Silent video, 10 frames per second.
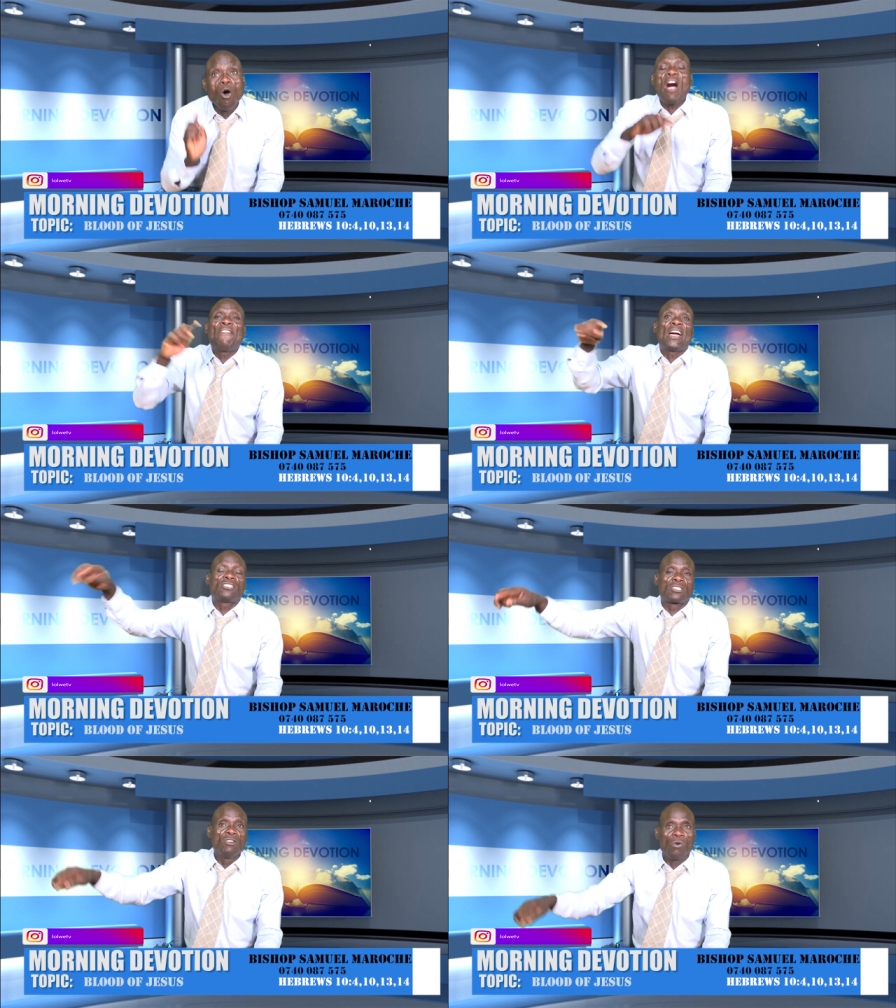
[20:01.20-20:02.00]
more
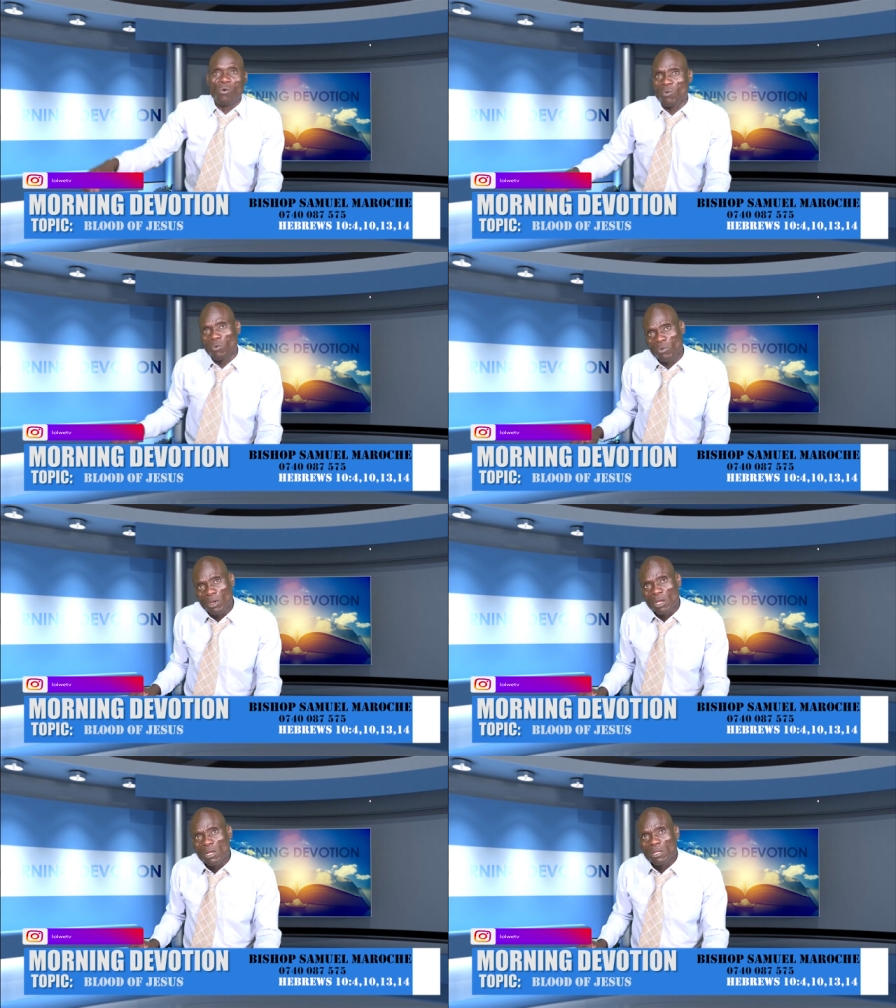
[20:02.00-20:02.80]
than snow.
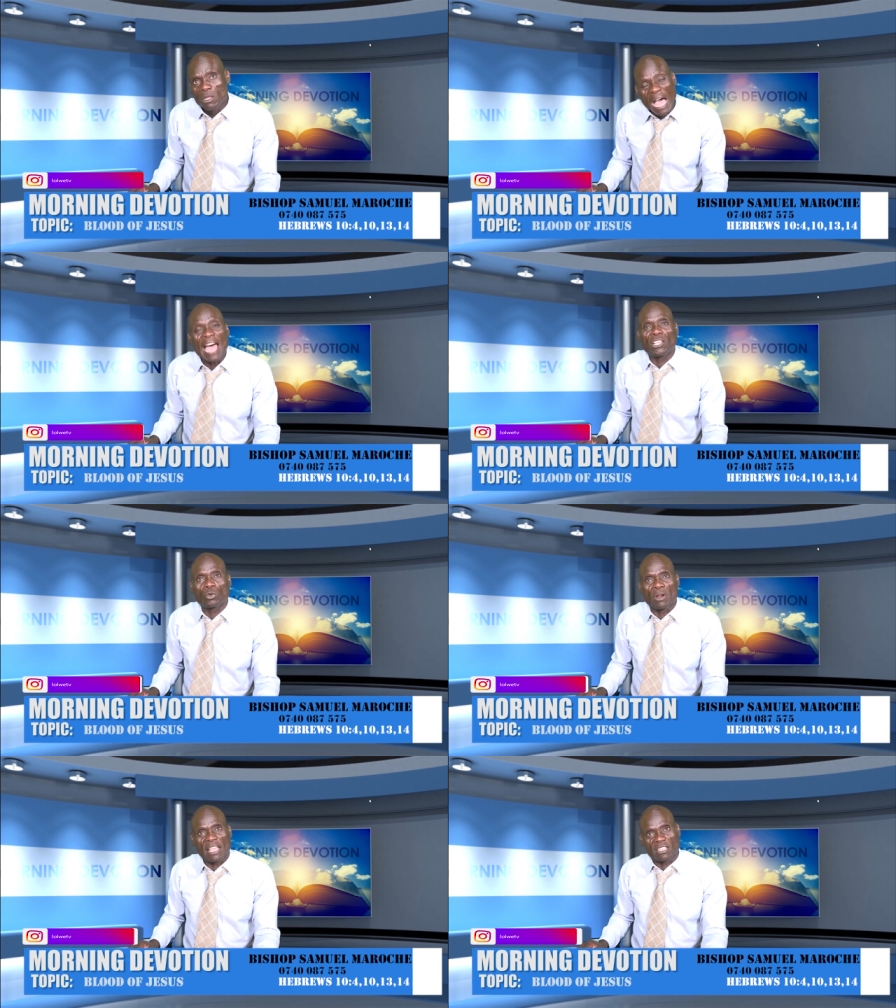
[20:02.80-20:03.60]

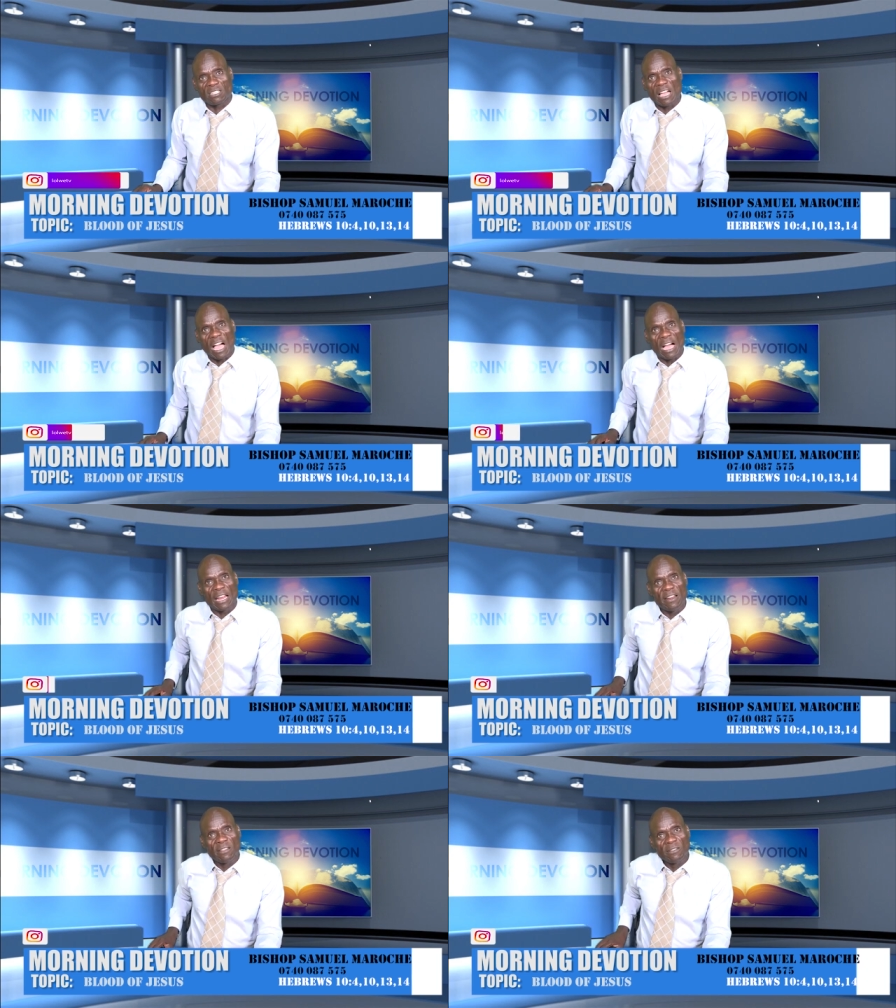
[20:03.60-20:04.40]
That is what I can add.